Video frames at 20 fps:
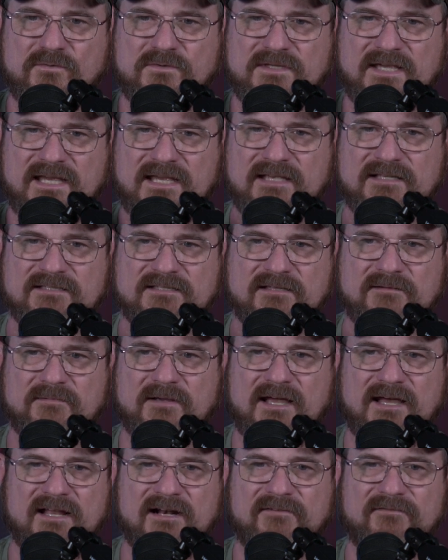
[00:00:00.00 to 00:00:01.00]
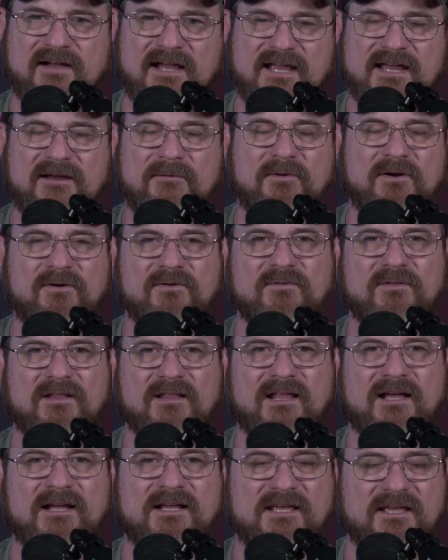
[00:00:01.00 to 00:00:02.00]
take some kind of a hammer,
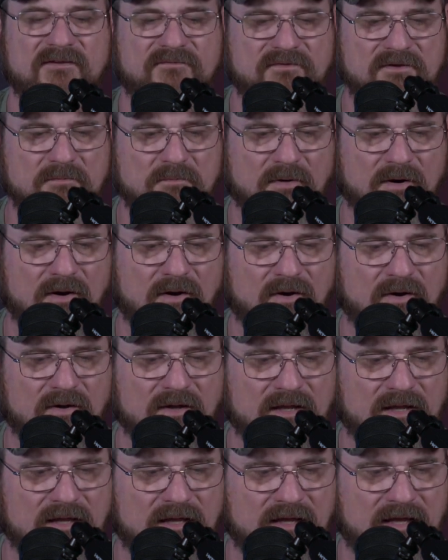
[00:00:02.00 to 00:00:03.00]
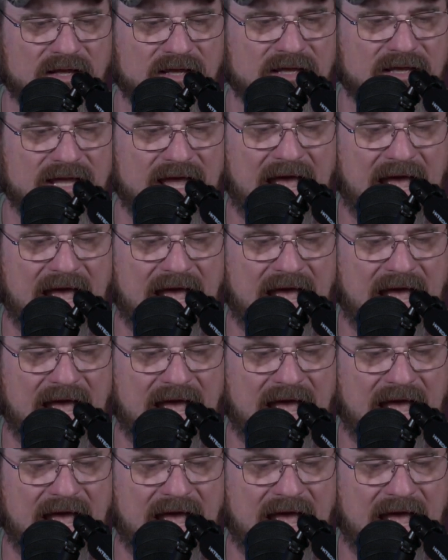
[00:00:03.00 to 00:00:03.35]
like if you brought a